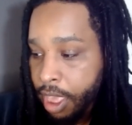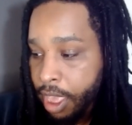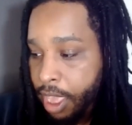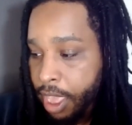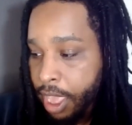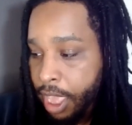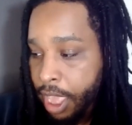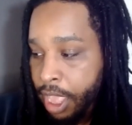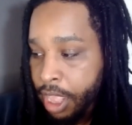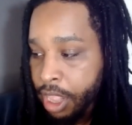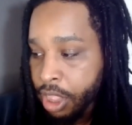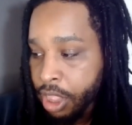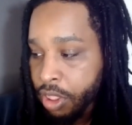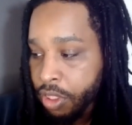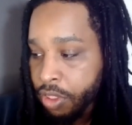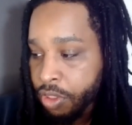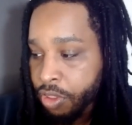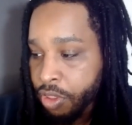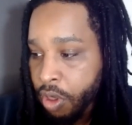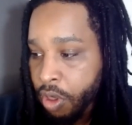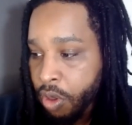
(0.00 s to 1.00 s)
and
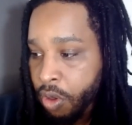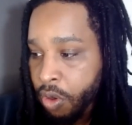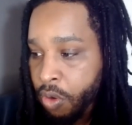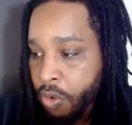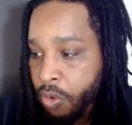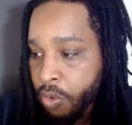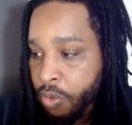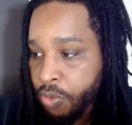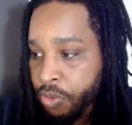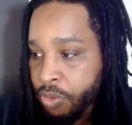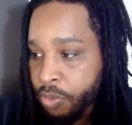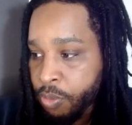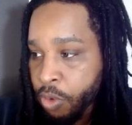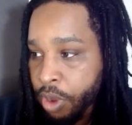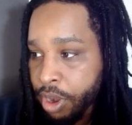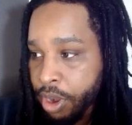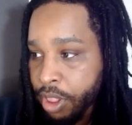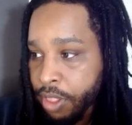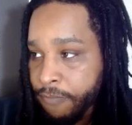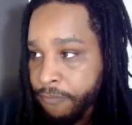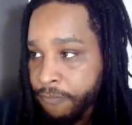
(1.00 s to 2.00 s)
so one
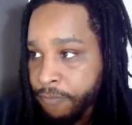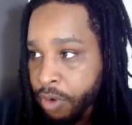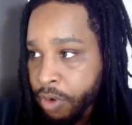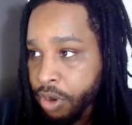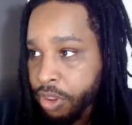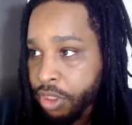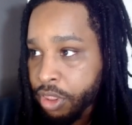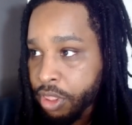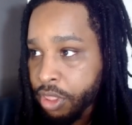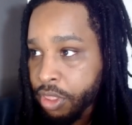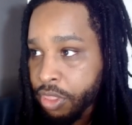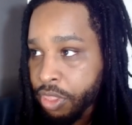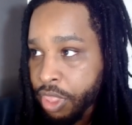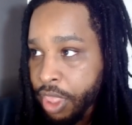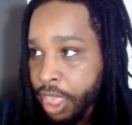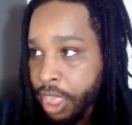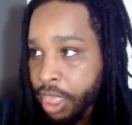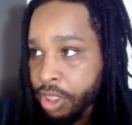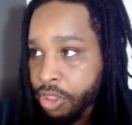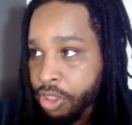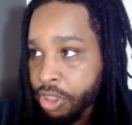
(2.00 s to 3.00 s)
of the first
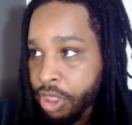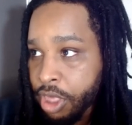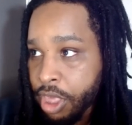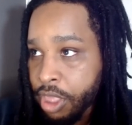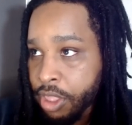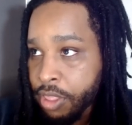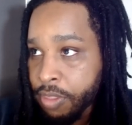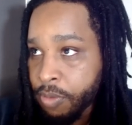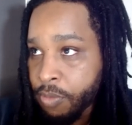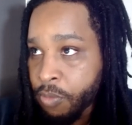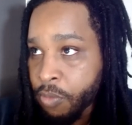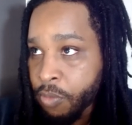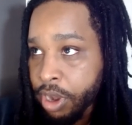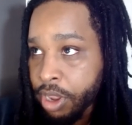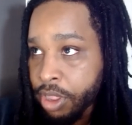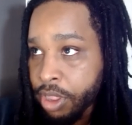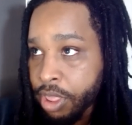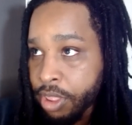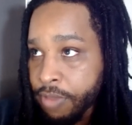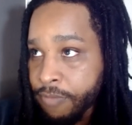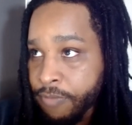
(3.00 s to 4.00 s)
things she wanted
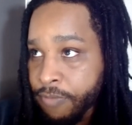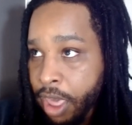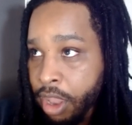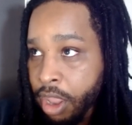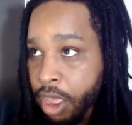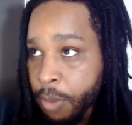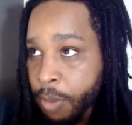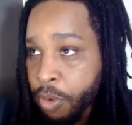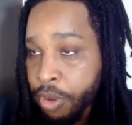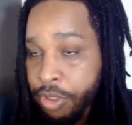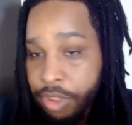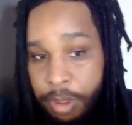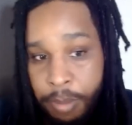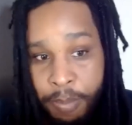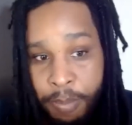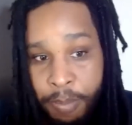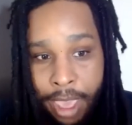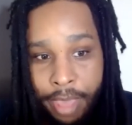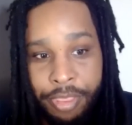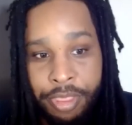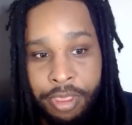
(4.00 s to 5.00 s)
to develop was a
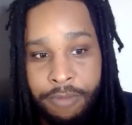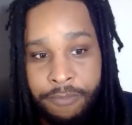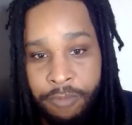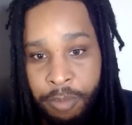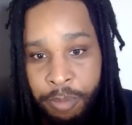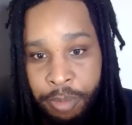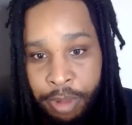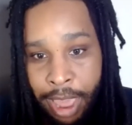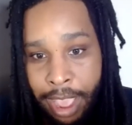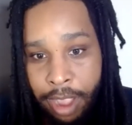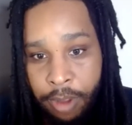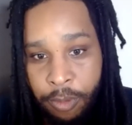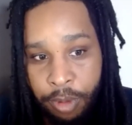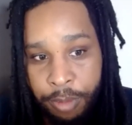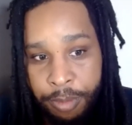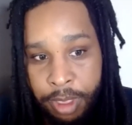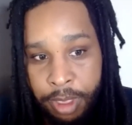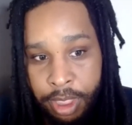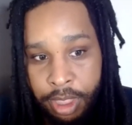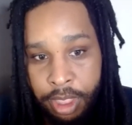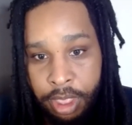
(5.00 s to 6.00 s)
method for black
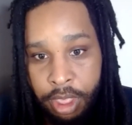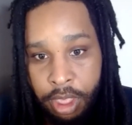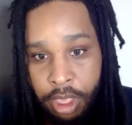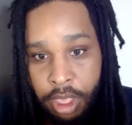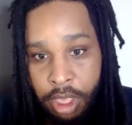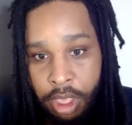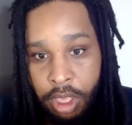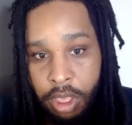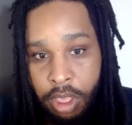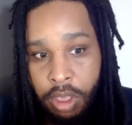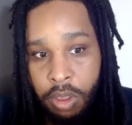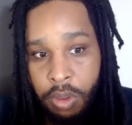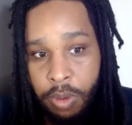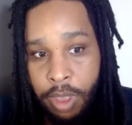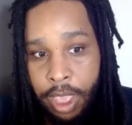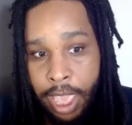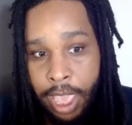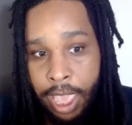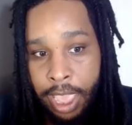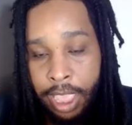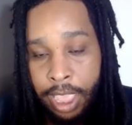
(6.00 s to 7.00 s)
women who
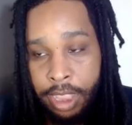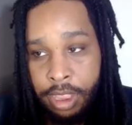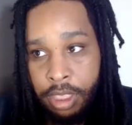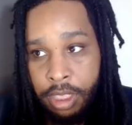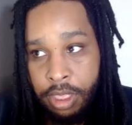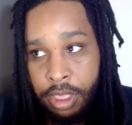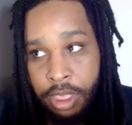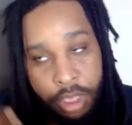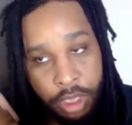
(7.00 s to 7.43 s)
had,